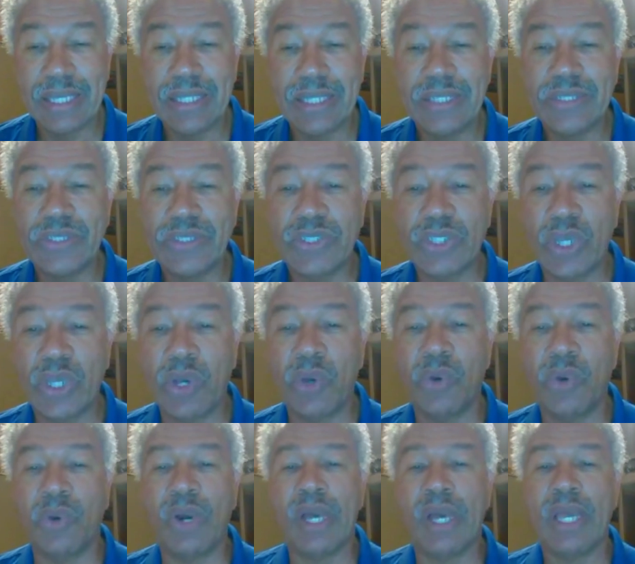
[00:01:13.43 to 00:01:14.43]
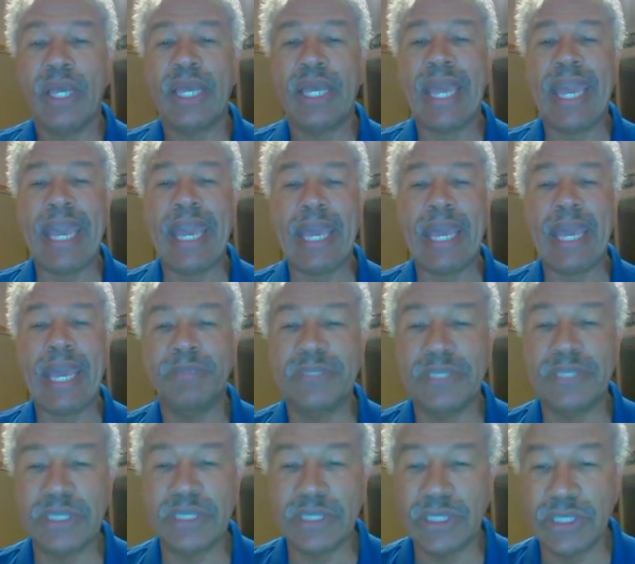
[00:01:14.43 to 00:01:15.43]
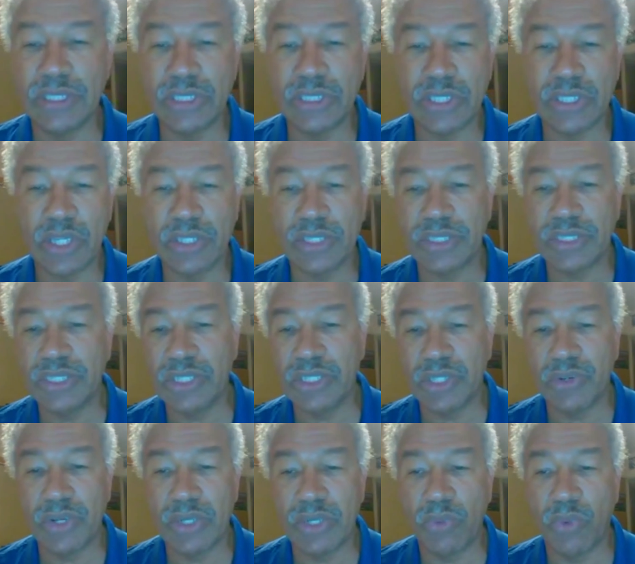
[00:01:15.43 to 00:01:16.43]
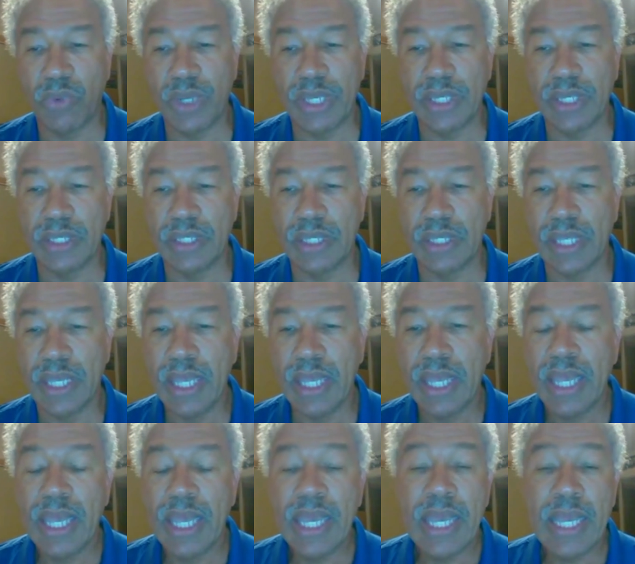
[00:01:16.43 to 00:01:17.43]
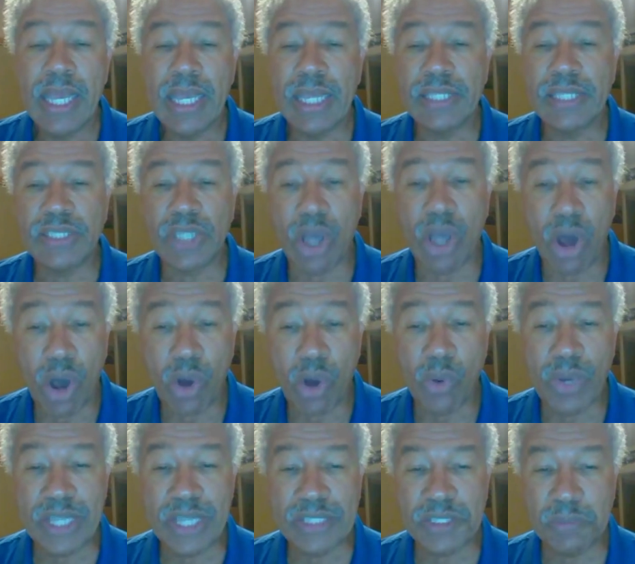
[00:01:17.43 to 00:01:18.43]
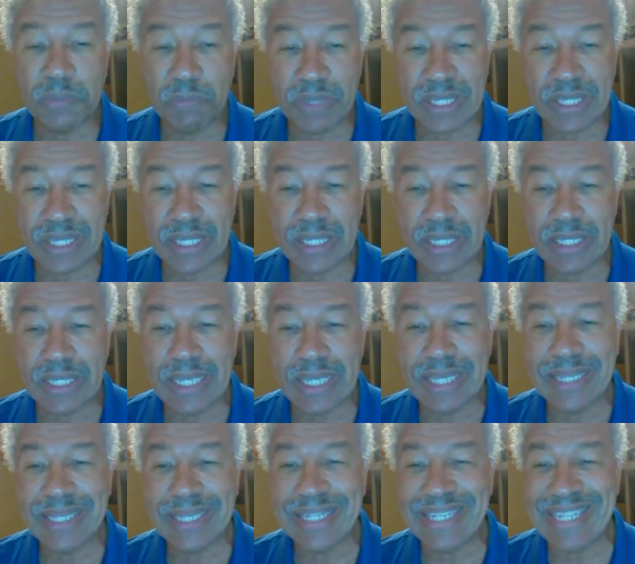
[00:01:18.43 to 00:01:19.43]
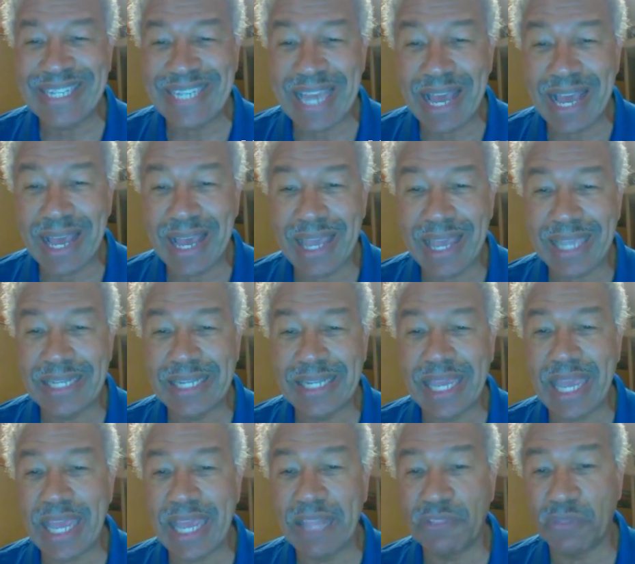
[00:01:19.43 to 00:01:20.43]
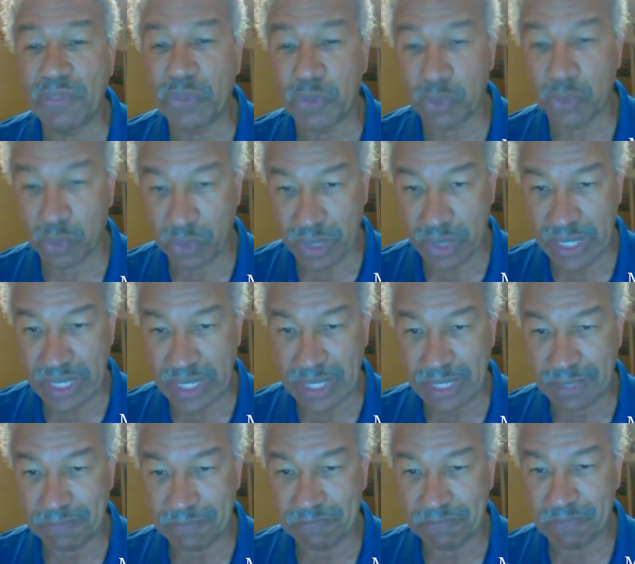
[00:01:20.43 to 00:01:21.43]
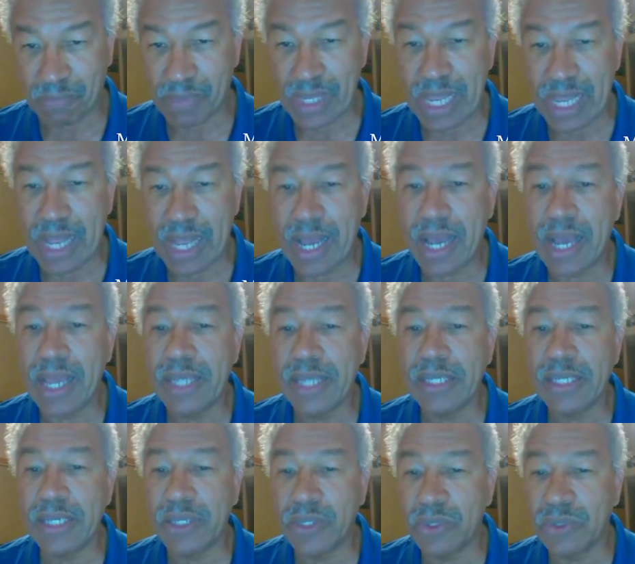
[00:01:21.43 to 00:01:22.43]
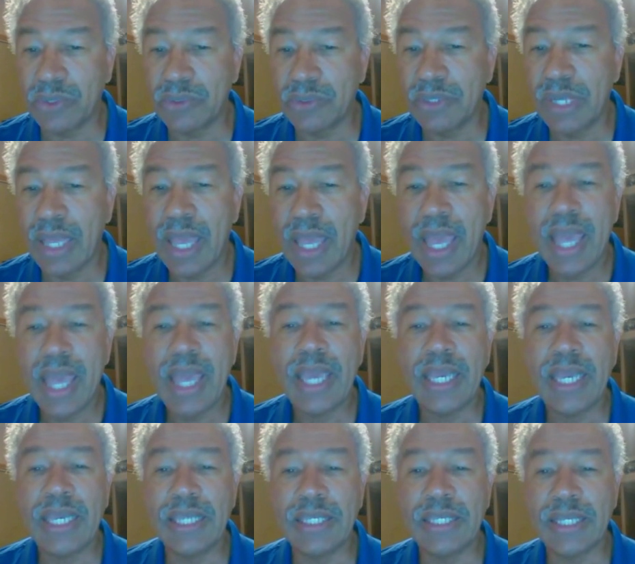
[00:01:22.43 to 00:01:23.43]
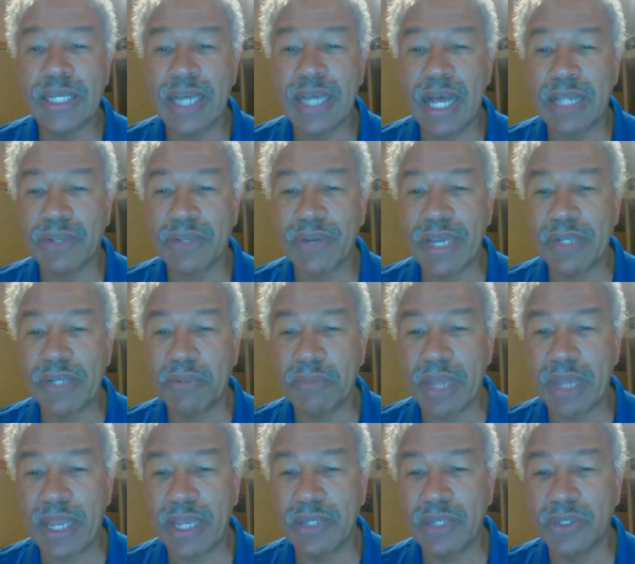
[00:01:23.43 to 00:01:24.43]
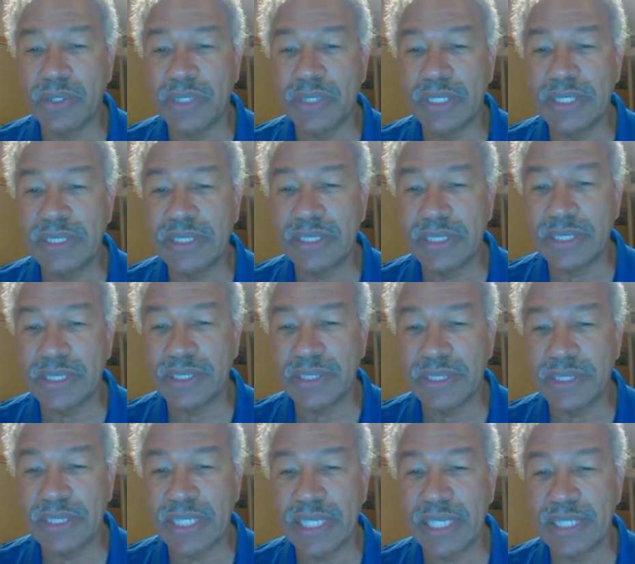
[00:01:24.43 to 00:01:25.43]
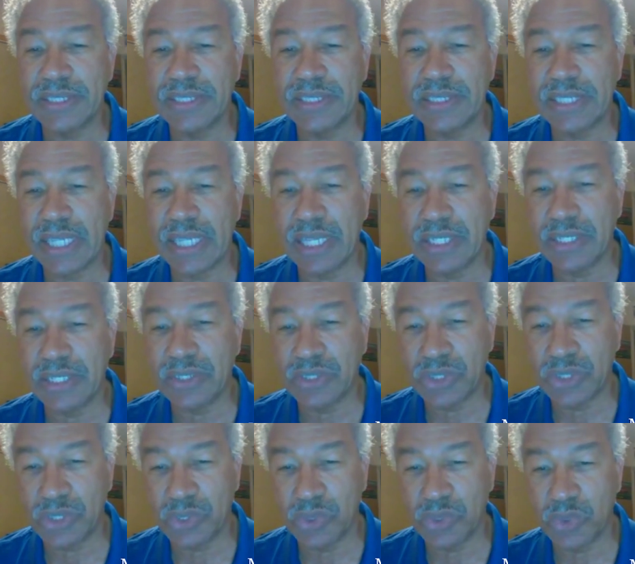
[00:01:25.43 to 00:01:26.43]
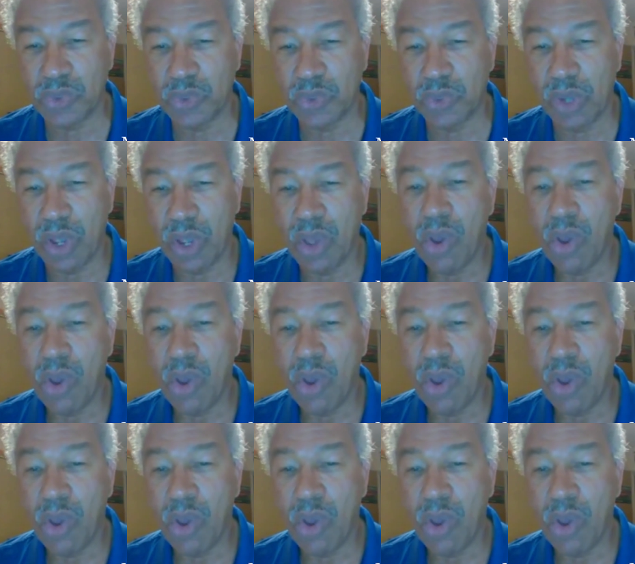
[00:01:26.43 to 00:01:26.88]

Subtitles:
So, hand positions on the steering wheel. It's always been 9 and 3. I know. In the Colorado manual, it still says 10 and 2